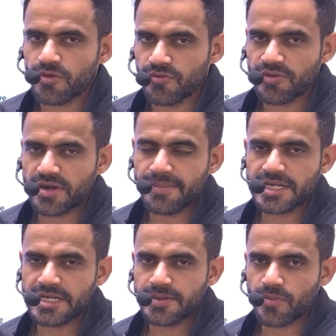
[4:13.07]

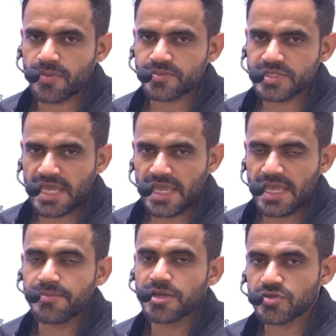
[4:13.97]
fundamental problems.
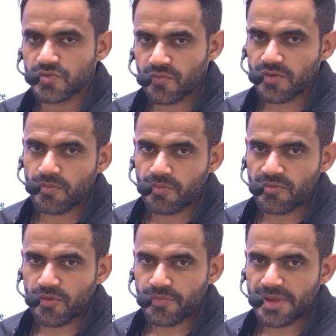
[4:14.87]
A, because of global
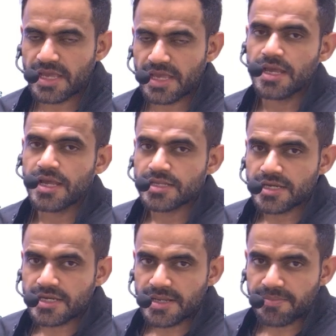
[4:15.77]
warming,
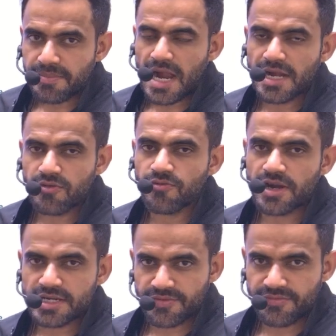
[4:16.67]
the demand of
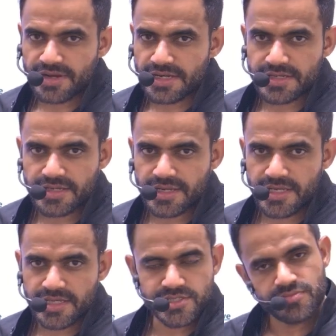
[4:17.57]
water will
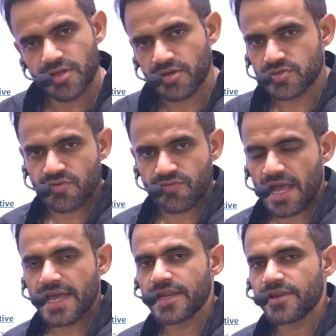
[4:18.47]
increase. Because of
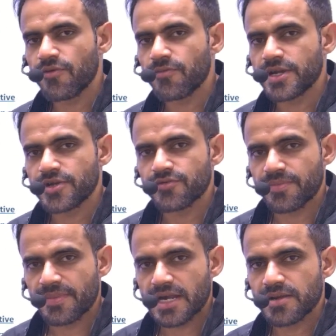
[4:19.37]
higher evaporative
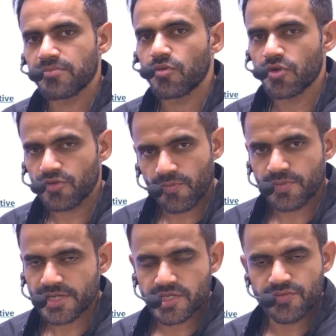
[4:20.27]
demand, more
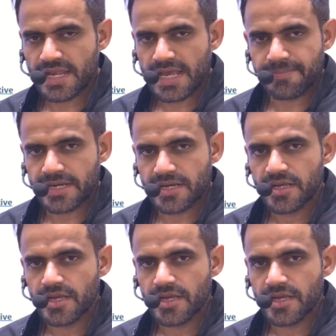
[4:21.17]
evaporation will happen.